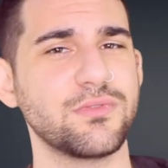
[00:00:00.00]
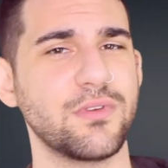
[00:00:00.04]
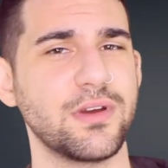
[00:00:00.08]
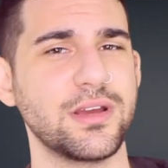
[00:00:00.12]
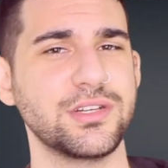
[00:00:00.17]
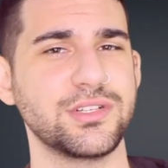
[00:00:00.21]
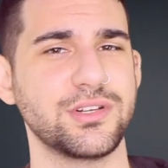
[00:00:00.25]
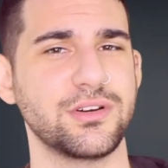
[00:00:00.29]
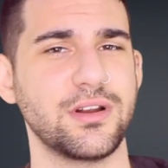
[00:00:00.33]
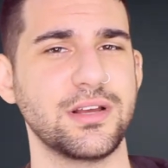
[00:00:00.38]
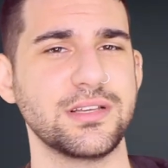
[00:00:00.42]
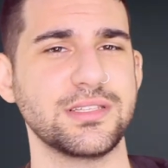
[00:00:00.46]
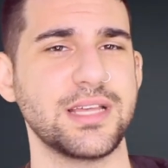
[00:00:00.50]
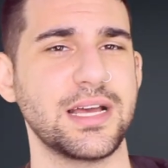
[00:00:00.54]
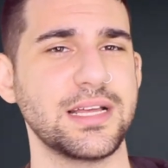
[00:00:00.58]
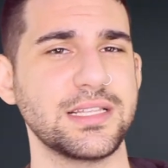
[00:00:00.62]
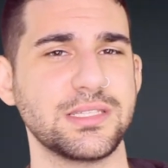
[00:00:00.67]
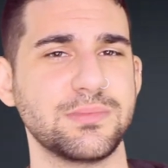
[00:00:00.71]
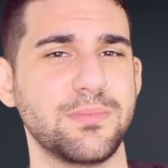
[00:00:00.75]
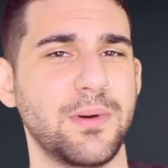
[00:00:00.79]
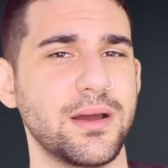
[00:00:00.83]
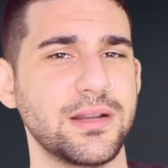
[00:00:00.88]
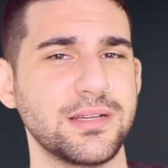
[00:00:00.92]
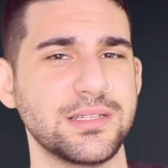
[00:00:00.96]
Ranger as
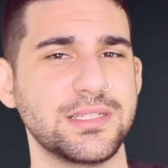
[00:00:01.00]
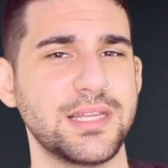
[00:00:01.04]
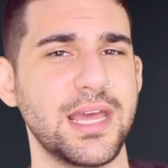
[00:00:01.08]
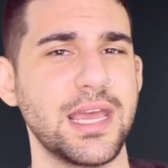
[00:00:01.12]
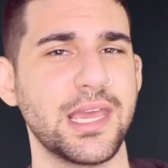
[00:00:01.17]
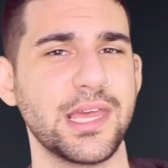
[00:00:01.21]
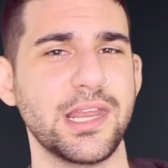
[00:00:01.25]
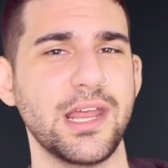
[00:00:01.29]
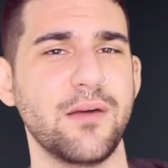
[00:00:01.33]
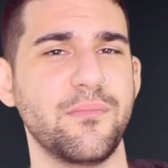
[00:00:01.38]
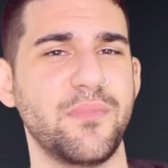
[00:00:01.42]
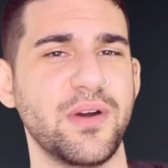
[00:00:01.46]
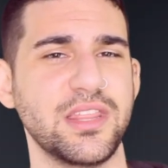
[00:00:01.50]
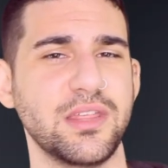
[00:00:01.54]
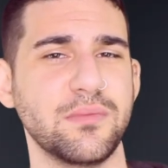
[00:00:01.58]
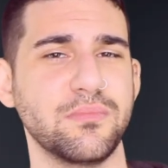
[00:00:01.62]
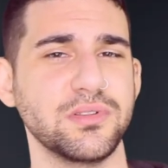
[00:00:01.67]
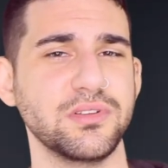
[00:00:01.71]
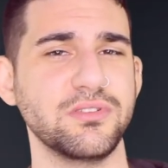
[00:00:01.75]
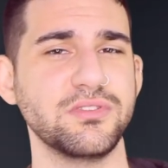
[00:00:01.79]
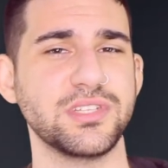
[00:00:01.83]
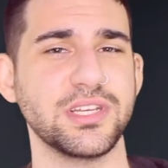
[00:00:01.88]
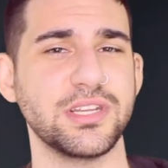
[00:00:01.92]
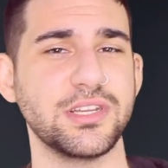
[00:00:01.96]
that spot is taken up by the
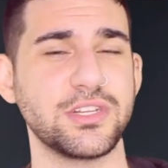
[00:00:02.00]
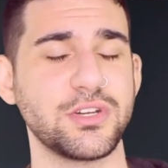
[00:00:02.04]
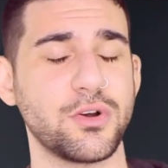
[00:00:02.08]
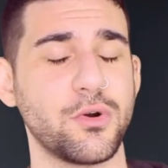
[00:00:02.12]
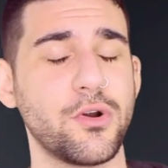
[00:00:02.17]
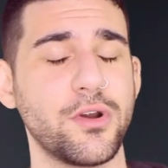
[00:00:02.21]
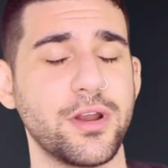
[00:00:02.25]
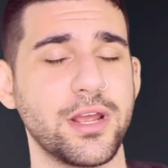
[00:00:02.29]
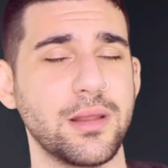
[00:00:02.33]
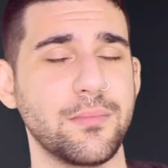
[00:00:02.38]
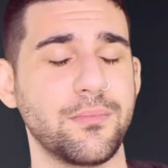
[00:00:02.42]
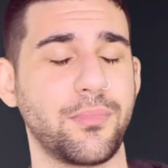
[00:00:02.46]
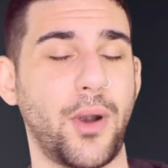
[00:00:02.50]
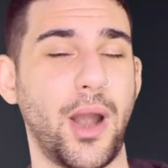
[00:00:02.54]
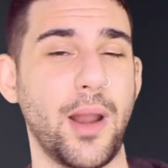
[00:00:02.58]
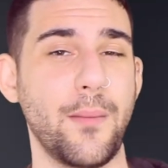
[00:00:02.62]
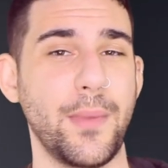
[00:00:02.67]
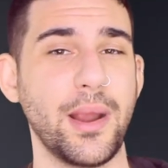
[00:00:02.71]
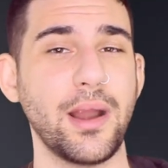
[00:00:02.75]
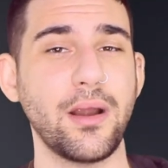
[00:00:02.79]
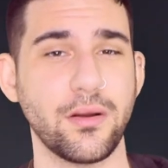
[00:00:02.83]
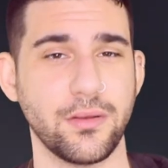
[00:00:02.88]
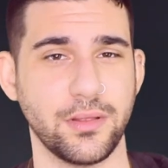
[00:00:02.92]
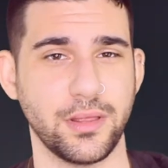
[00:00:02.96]
Blue Centurion
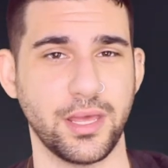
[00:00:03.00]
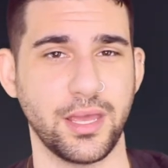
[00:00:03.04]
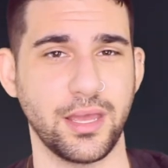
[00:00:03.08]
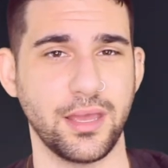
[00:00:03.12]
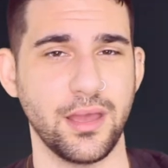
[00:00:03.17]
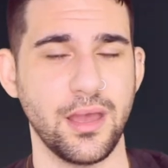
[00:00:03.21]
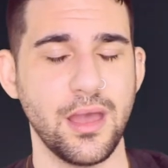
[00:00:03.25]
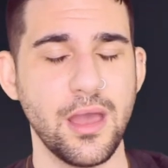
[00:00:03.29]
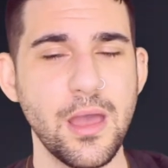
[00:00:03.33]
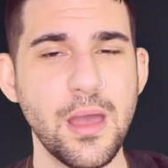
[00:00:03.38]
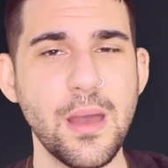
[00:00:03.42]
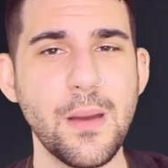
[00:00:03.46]
primarily,